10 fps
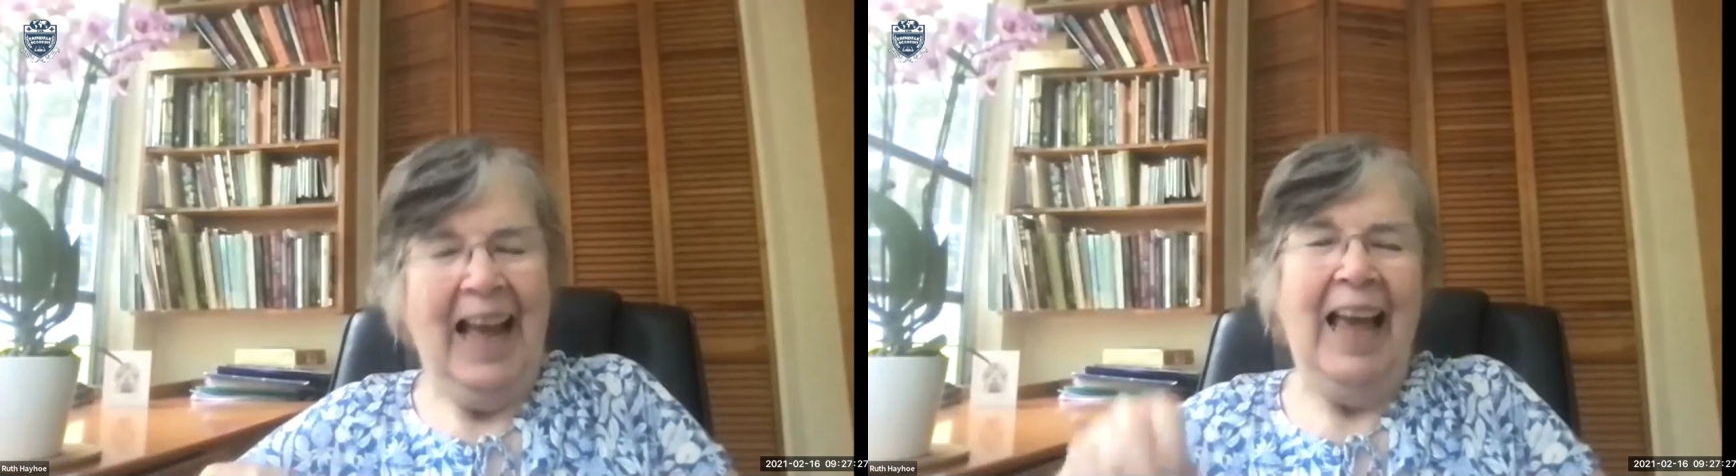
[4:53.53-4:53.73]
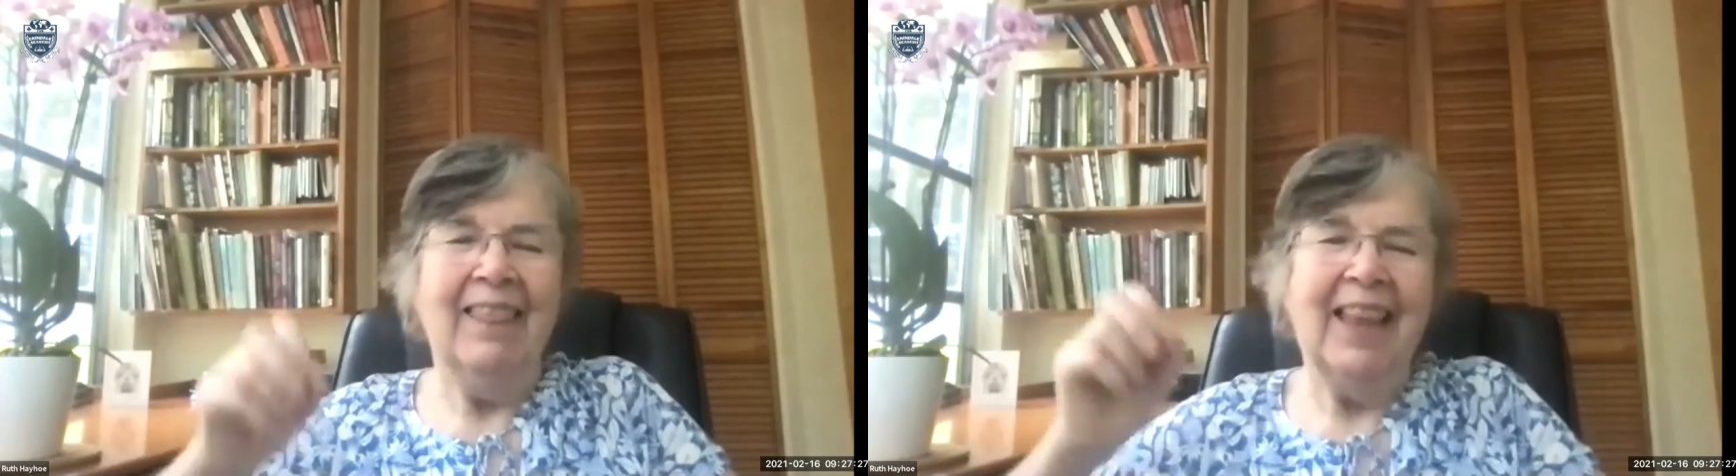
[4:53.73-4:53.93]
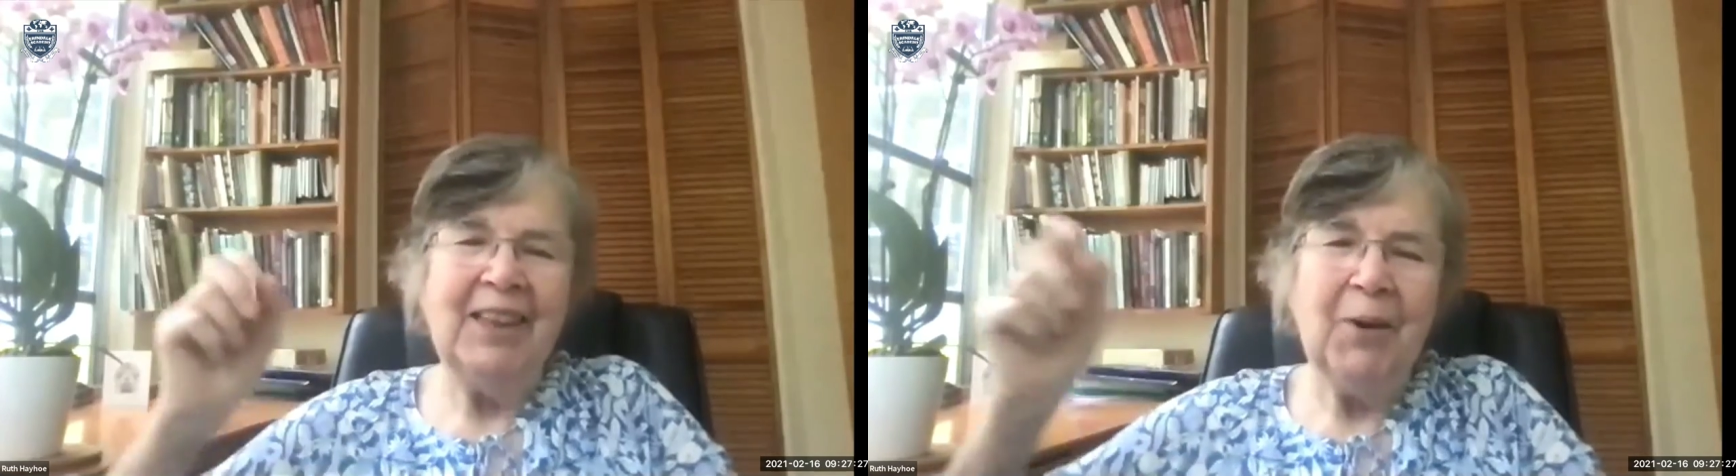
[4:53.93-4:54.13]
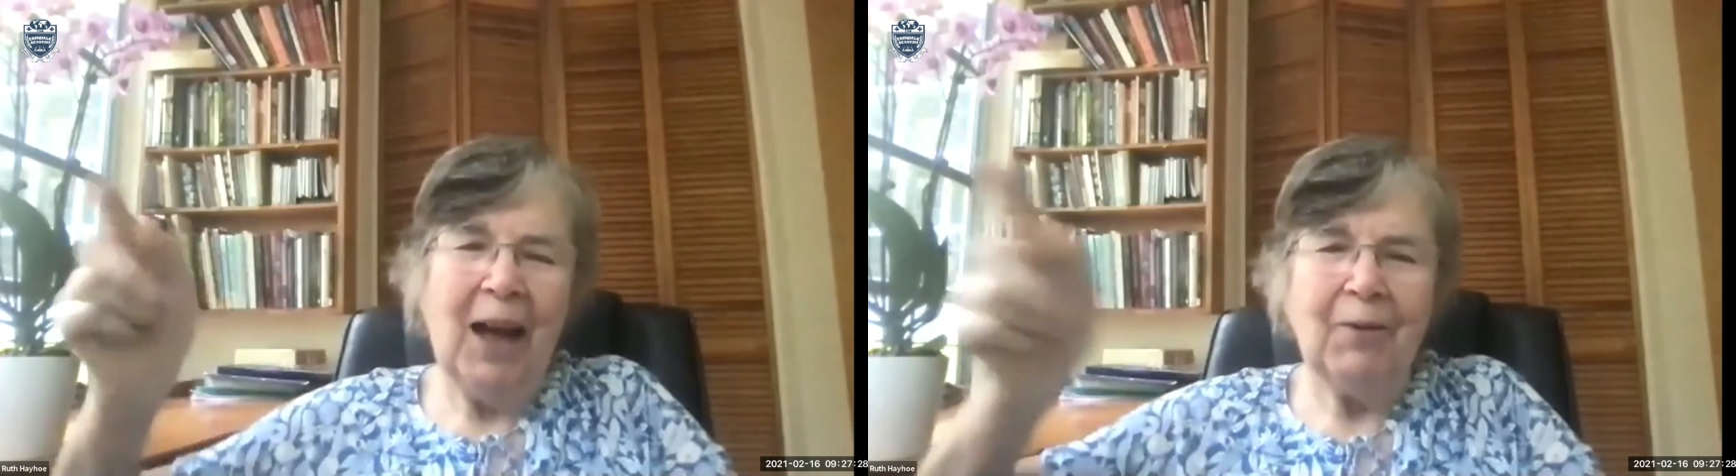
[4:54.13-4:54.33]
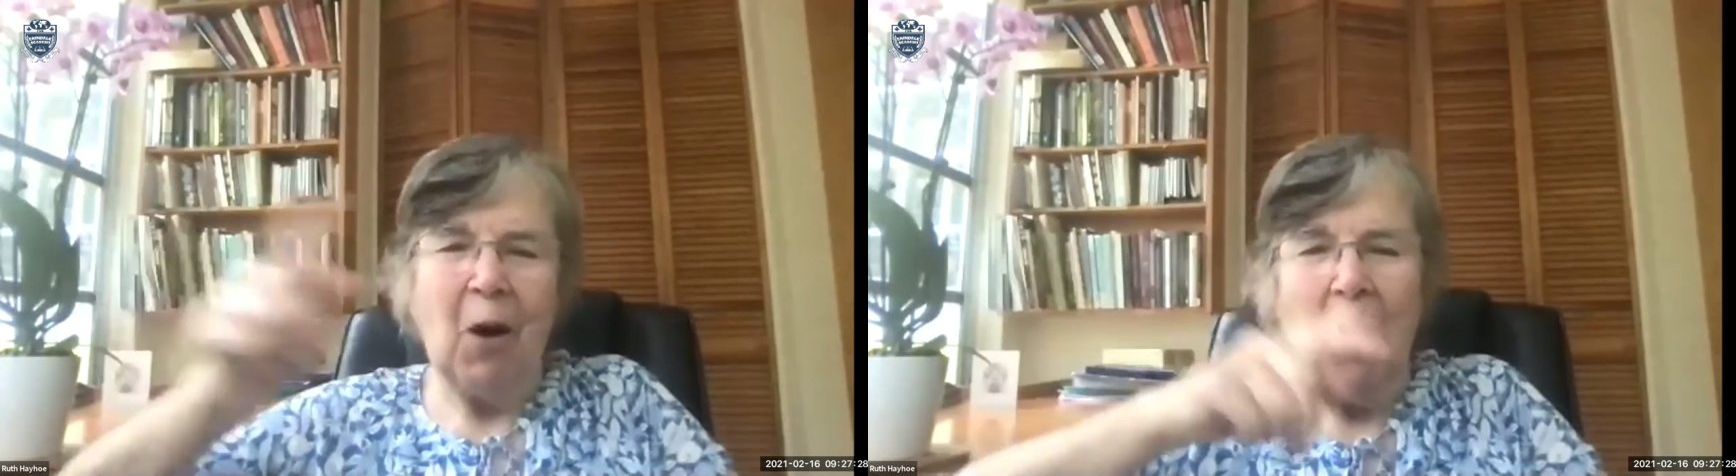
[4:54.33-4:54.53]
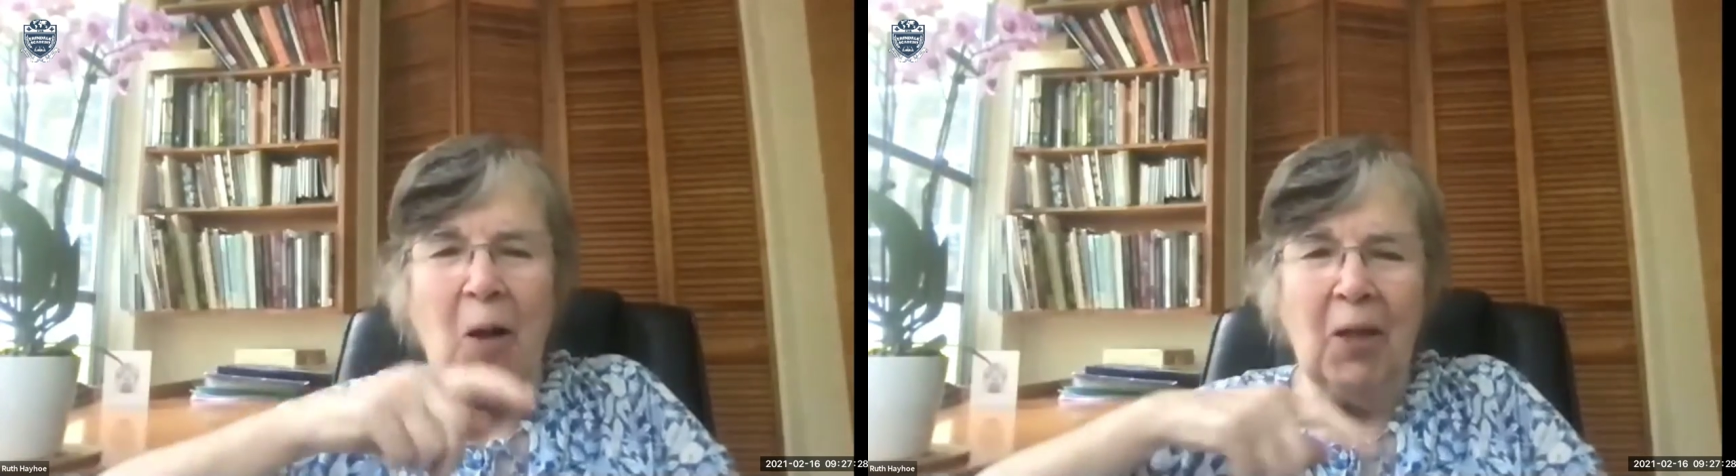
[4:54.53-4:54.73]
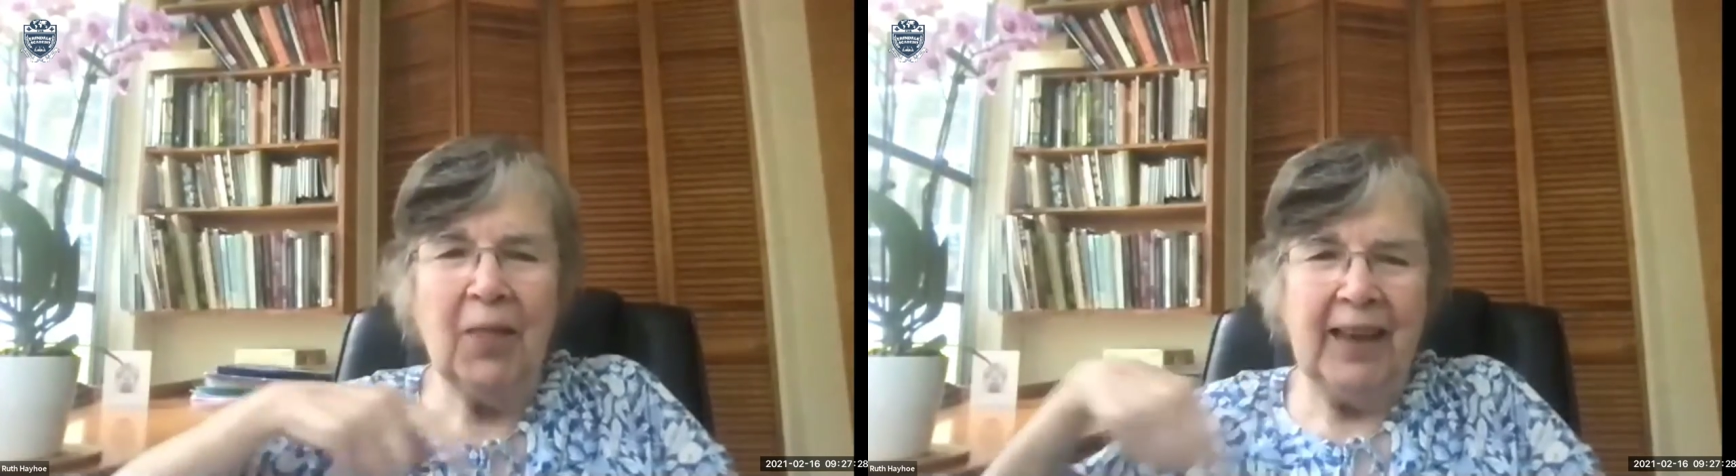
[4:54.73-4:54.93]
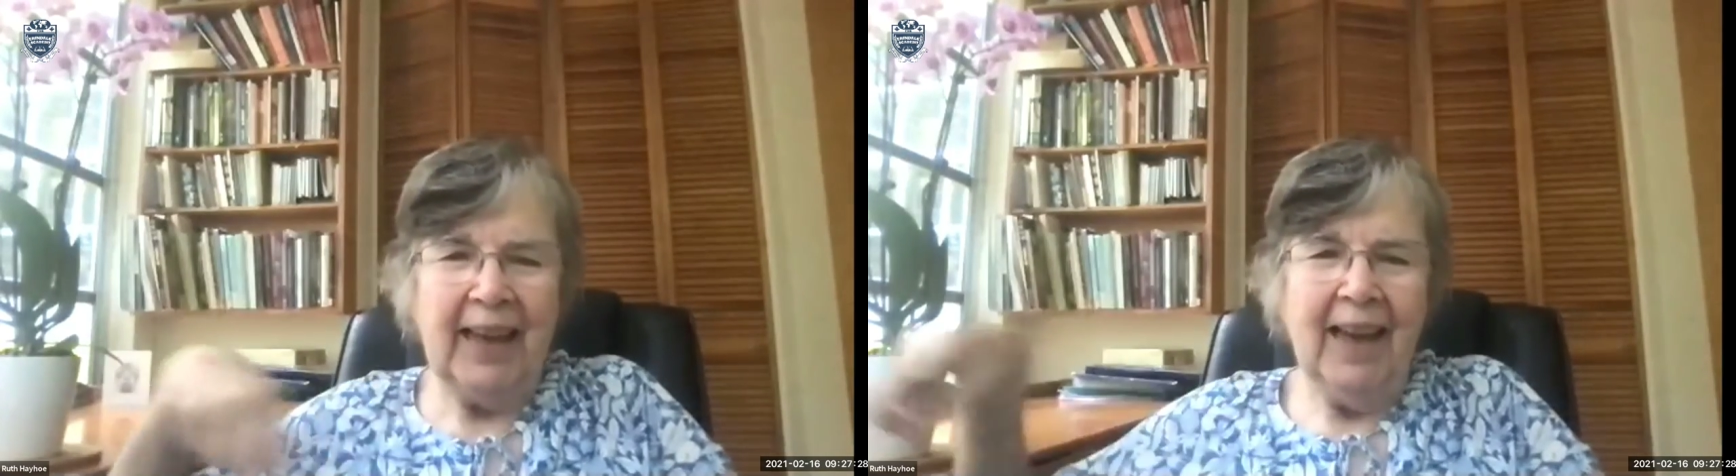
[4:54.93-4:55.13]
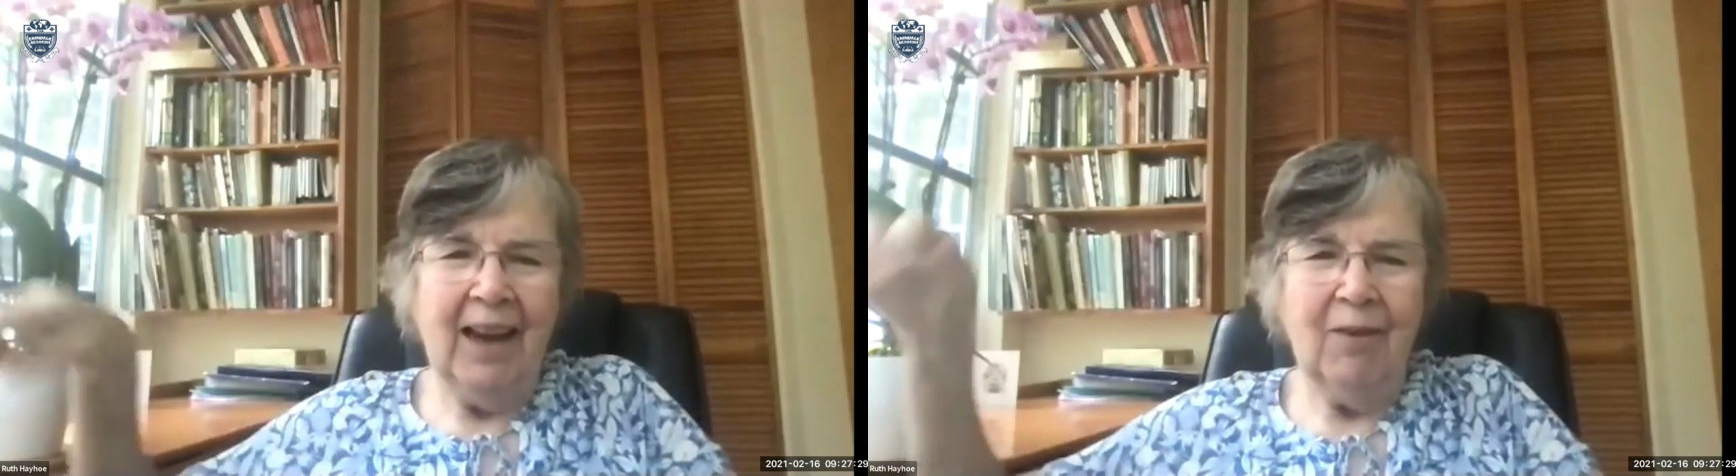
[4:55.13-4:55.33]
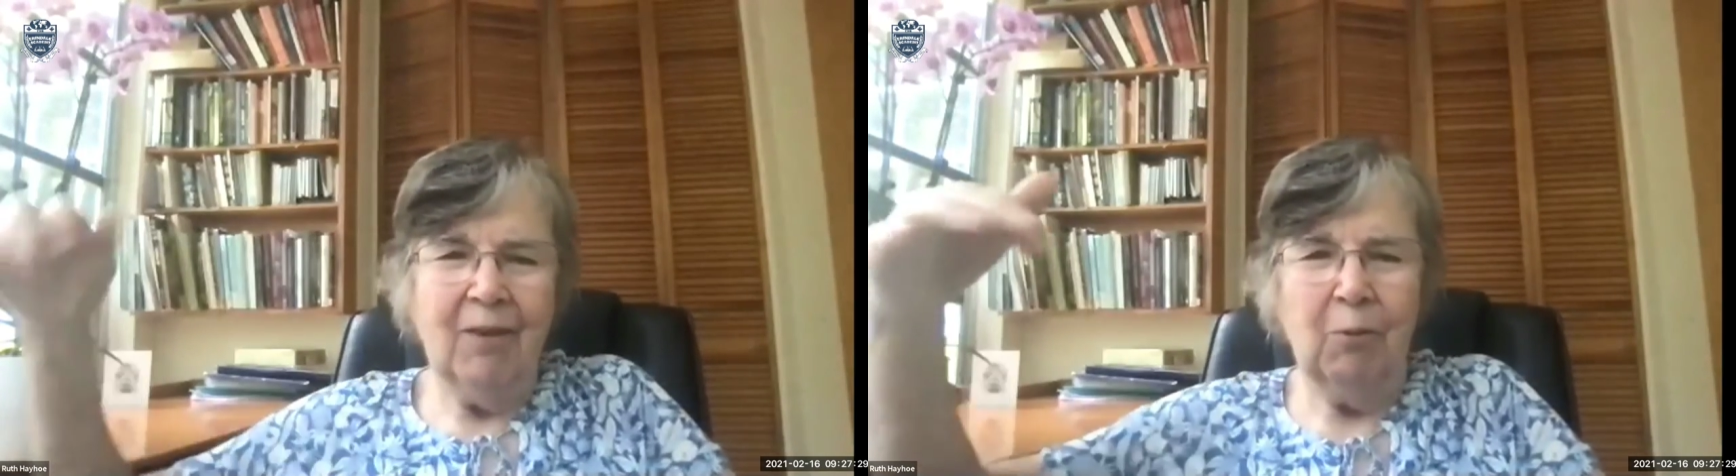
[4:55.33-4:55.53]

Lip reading: And then you have all the